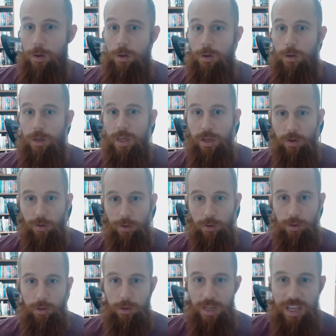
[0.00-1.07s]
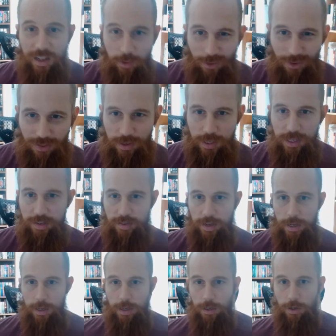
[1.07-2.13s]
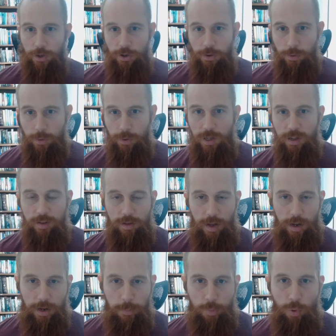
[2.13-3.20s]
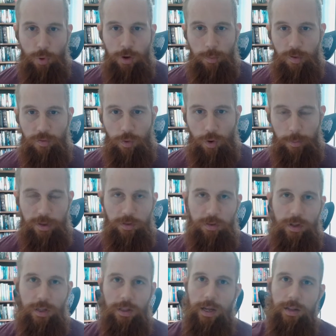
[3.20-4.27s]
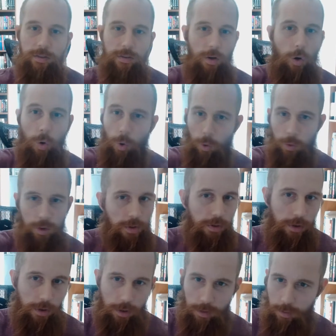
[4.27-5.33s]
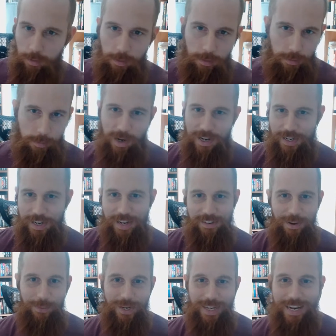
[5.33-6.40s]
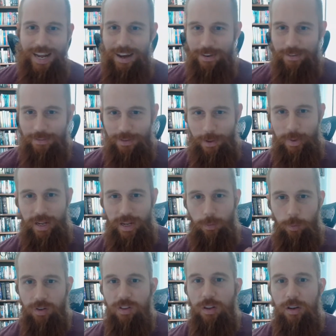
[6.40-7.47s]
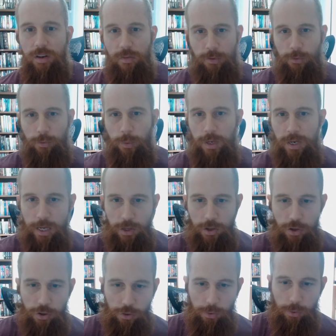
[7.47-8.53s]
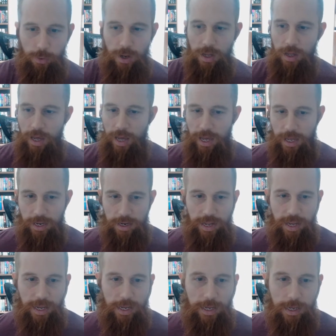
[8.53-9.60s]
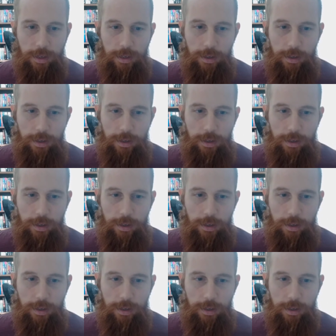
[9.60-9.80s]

heels is a Q, it's not a point of performance. And that's a whole nother podcast that we can have about what's the difference between a Q and a